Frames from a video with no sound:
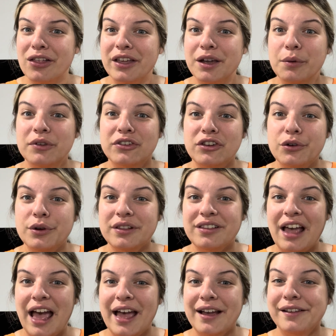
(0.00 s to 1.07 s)
It was new with
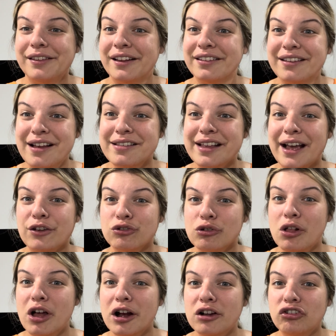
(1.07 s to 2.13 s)
tags in a size extra
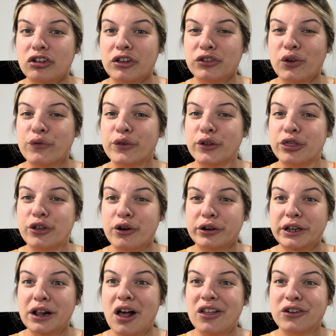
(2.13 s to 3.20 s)
large, and it sold for
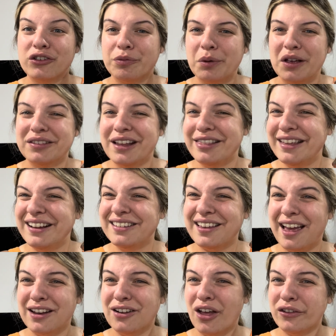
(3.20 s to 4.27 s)
$30 plus I think
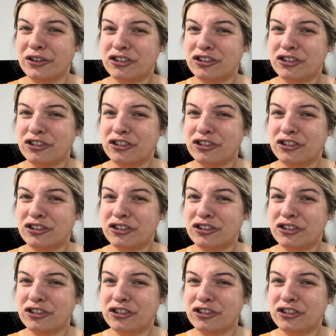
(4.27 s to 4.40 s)
$10